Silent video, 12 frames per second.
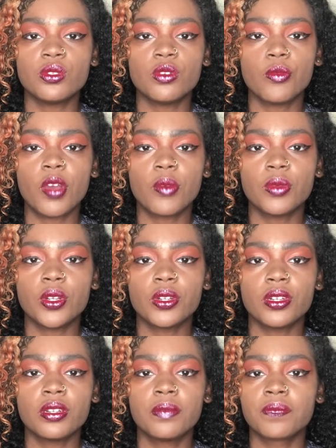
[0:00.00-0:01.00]

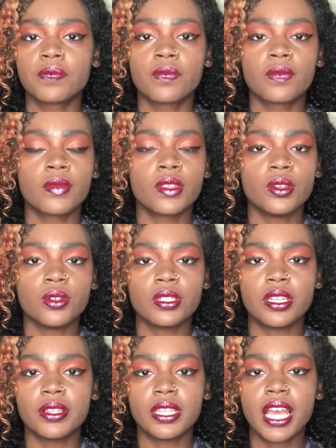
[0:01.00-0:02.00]
remember your
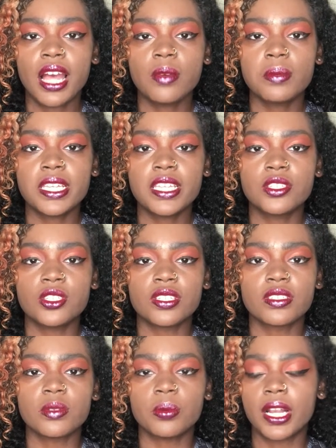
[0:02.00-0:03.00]
daily habits,
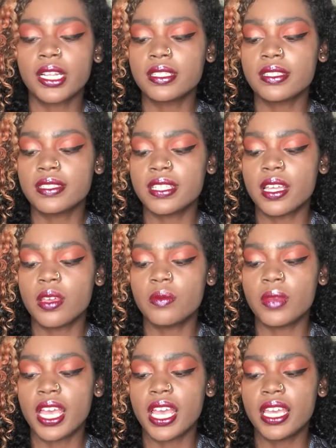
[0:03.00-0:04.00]
just to practice
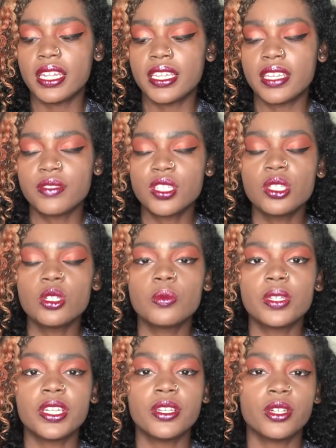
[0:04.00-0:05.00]
them, and it gives you a little
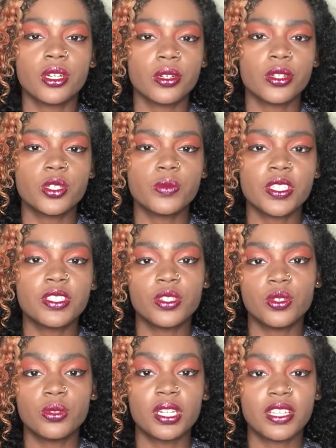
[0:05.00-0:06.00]
bit of encouragement to
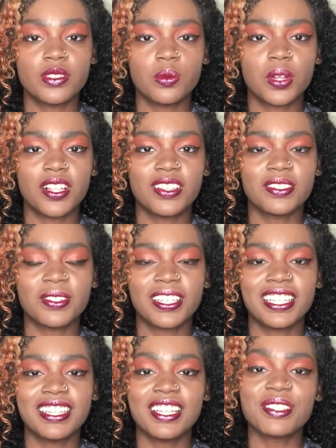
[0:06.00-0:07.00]
do it as well. So I
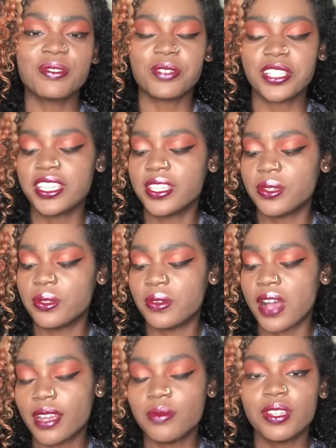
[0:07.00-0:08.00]
think that's really cute.
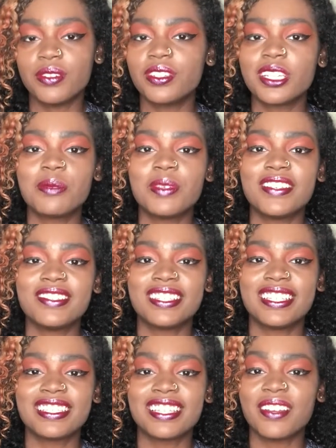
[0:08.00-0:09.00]
I'm definitely going to be using
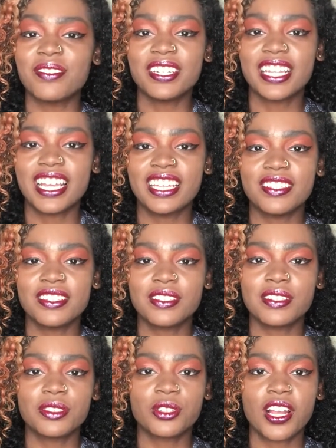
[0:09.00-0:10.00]
this every day just
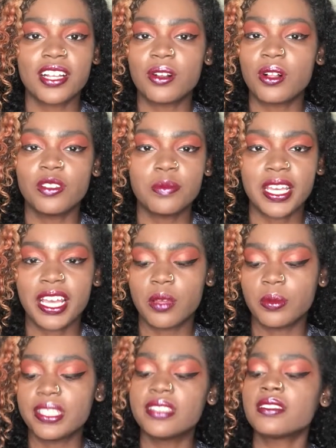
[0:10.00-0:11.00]
to track all of my
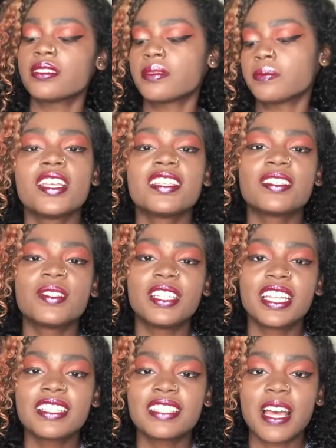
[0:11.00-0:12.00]
habits. So the
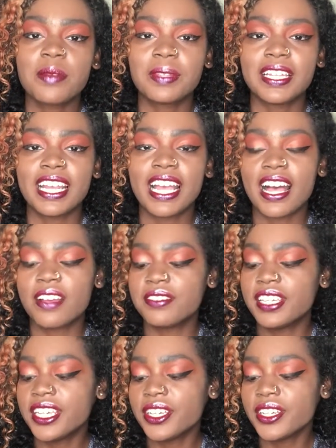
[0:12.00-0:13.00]
next app that I have
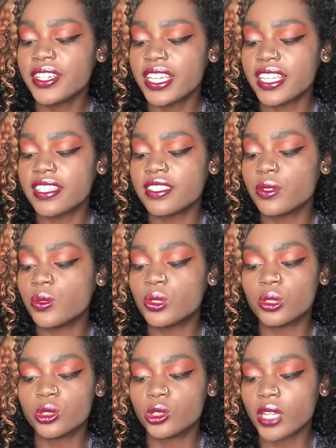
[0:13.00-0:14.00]
here is
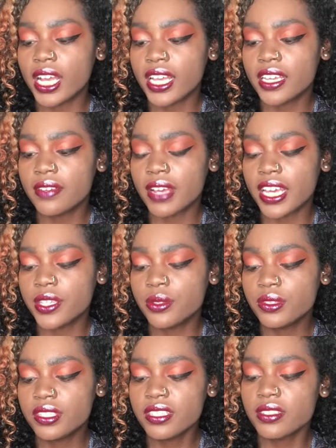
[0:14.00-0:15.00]
Google Drive. I
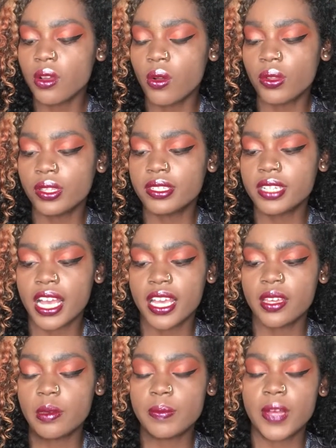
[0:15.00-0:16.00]
use this all the
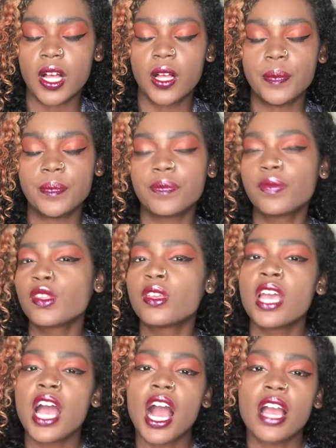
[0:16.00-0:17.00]
time.
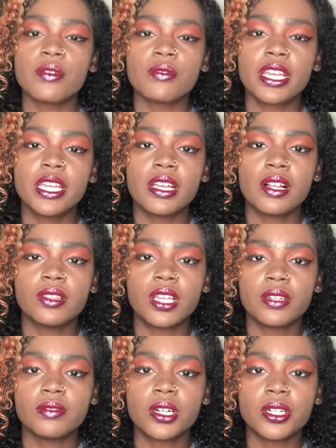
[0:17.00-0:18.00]
I write a
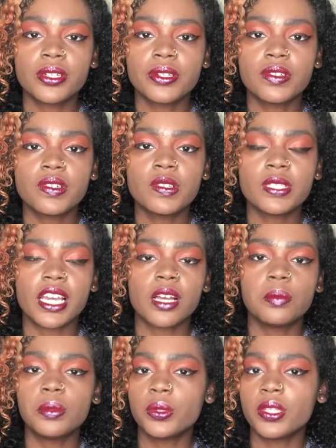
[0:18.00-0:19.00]
lot of articles, I
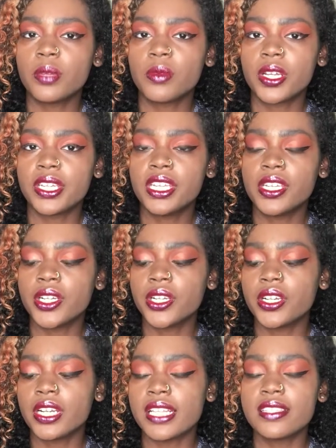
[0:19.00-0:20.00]
upload them on
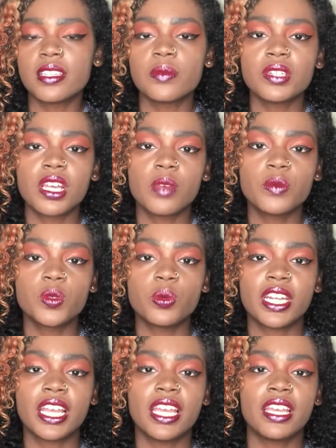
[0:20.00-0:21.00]
here, and sometimes
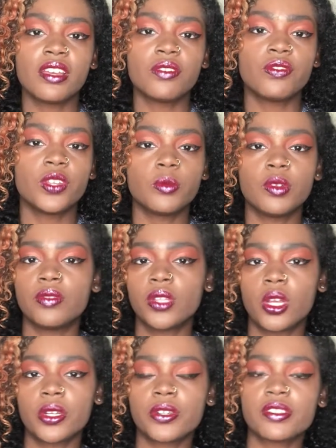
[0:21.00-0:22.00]
when I film a
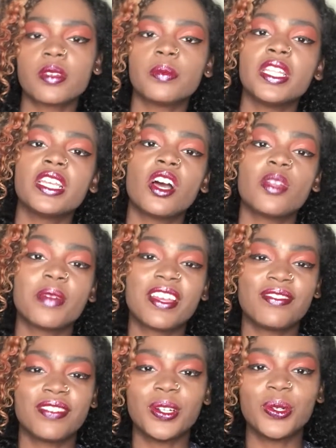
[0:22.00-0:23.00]
vlog or something on my
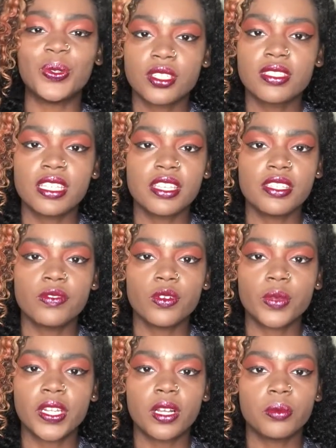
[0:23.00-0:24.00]
phone, it's just easy for
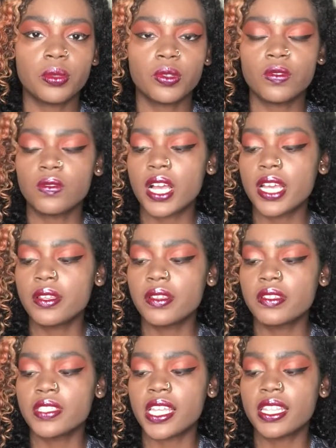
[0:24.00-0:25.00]
me to upload
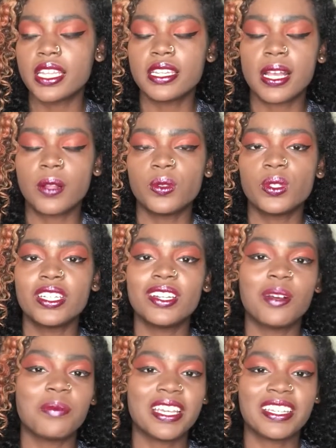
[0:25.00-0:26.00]
files and then download it
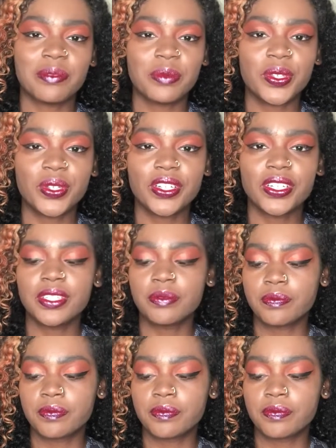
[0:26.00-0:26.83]
on my computer.